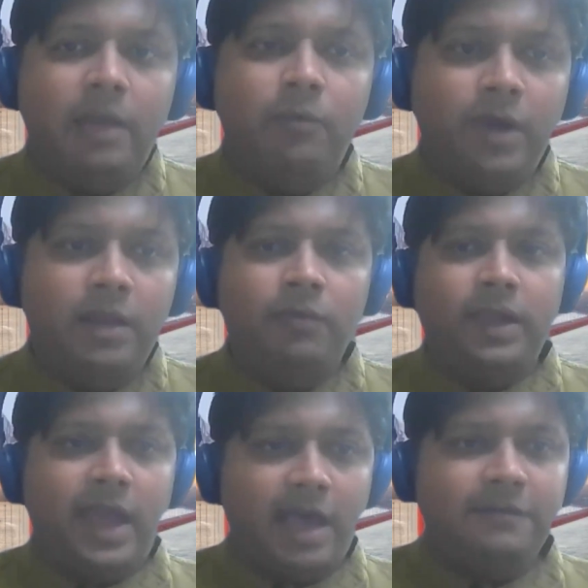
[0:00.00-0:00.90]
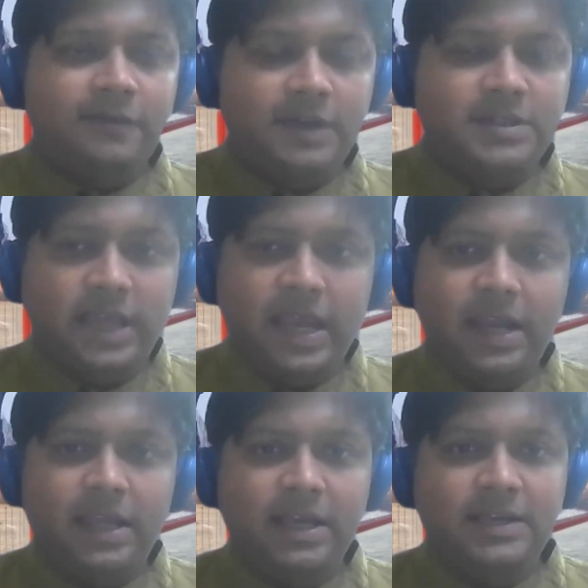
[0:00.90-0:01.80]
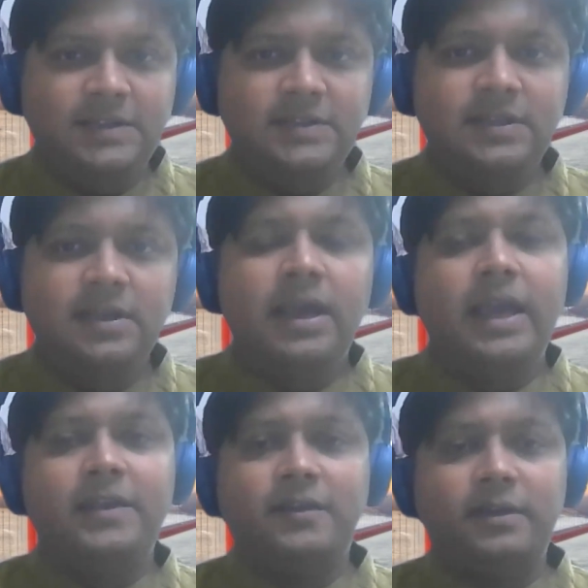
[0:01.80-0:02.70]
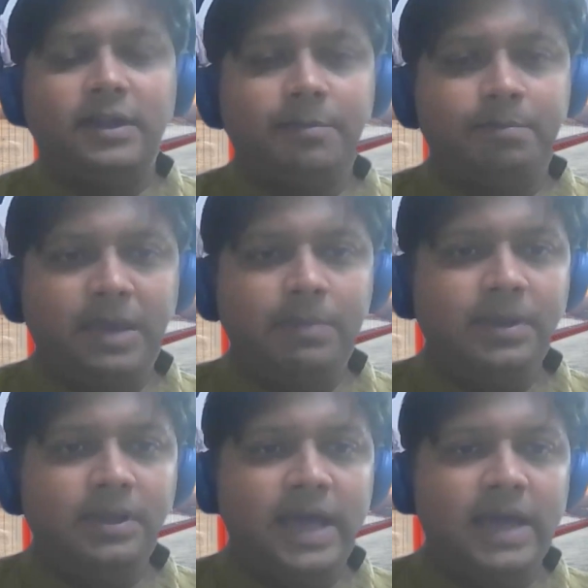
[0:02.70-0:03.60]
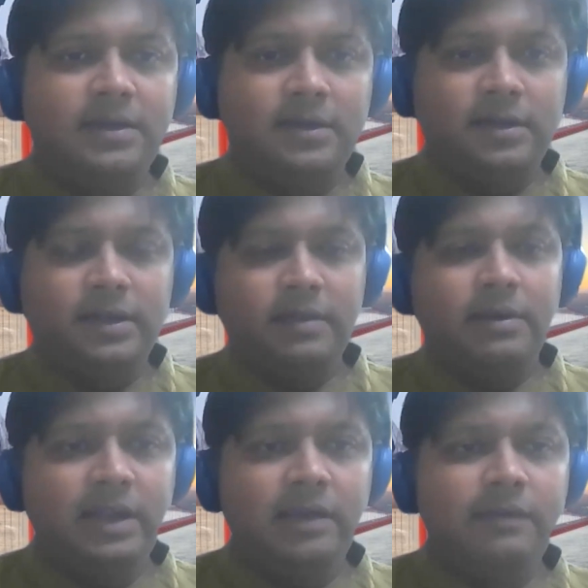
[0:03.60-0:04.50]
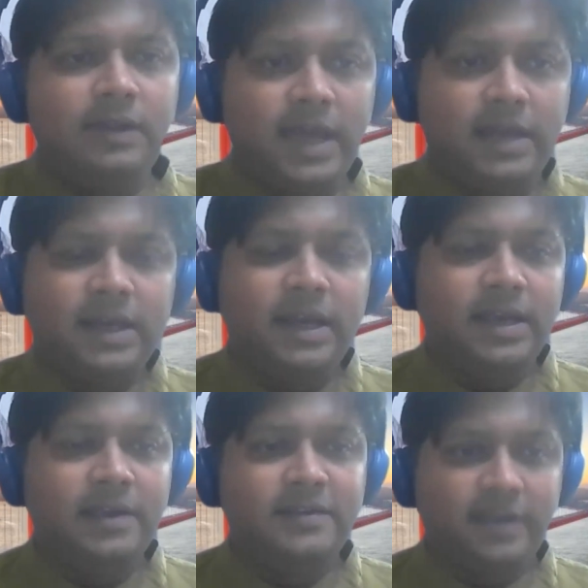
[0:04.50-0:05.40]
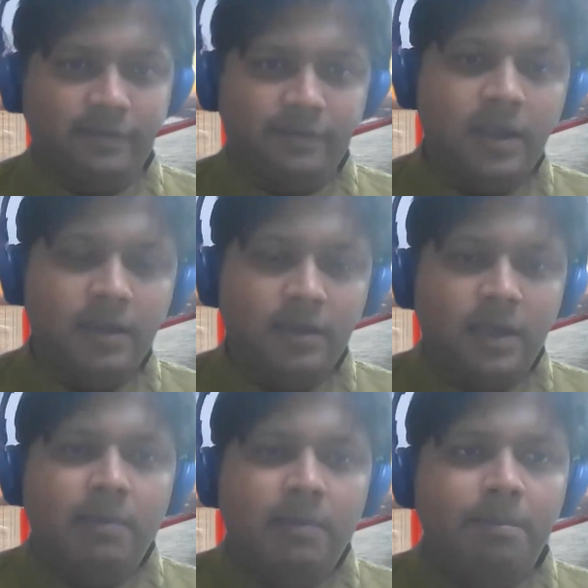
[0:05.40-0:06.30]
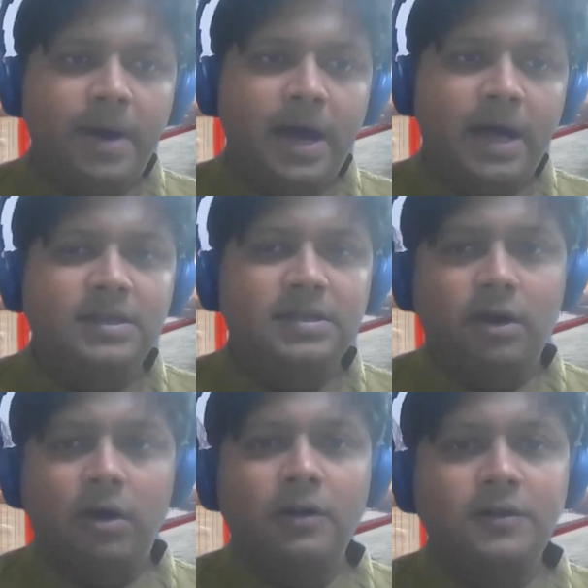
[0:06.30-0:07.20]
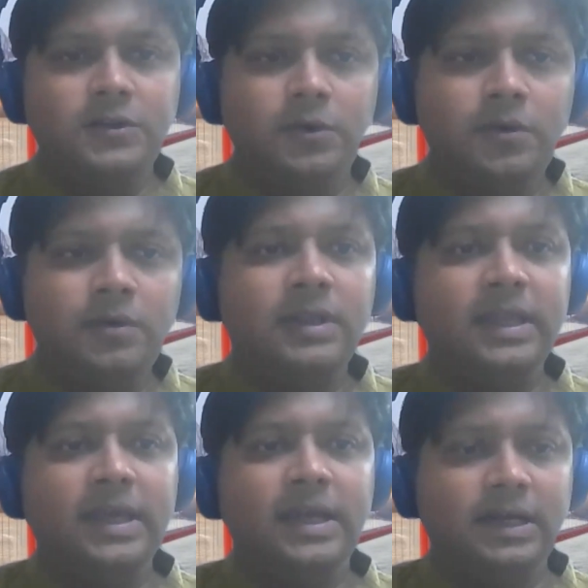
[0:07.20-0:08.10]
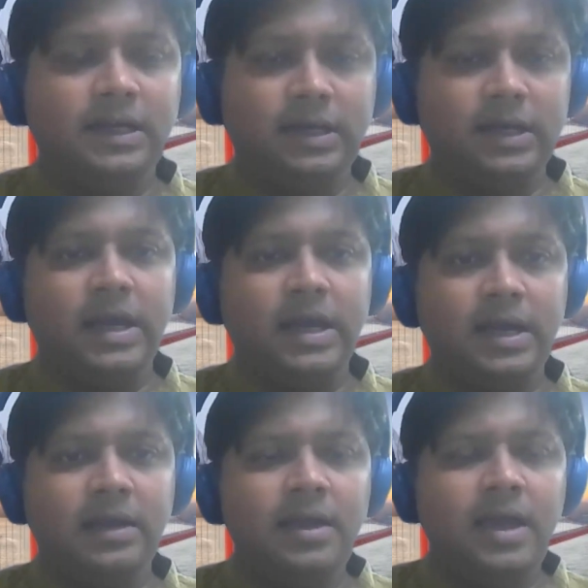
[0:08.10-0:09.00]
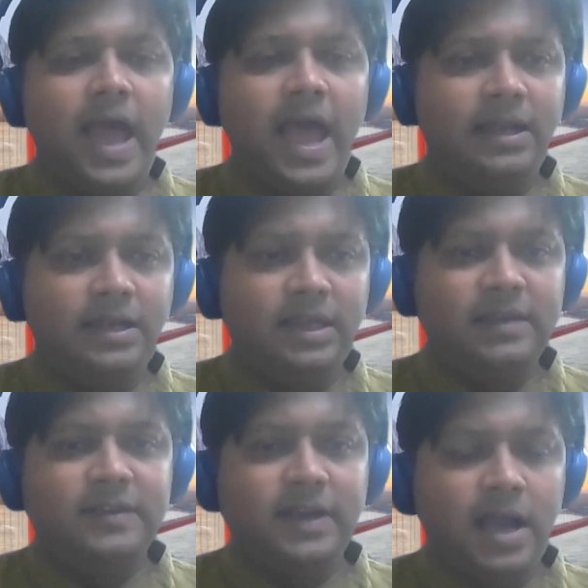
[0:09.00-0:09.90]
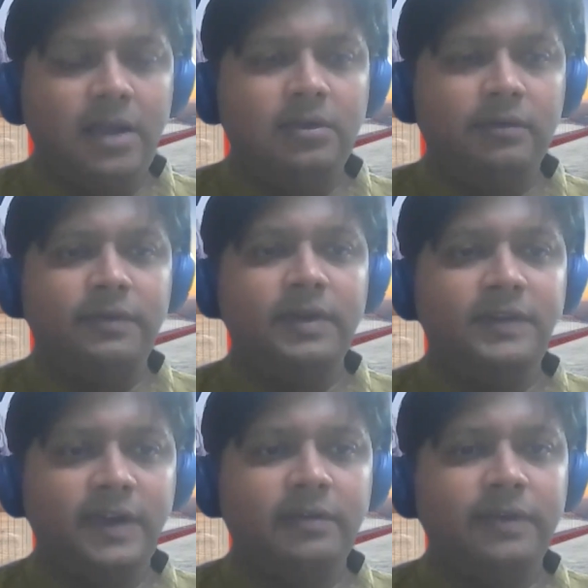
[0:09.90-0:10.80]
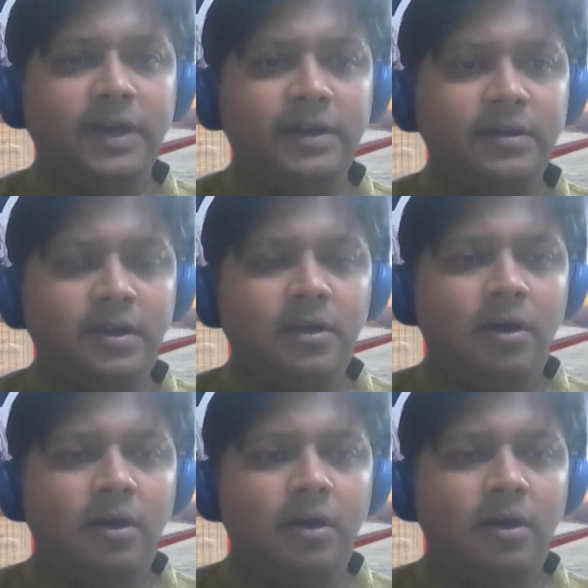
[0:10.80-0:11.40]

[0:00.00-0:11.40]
and when we have such areas, the people that live in that area is suffering, but also they are acting as a kind of reservoir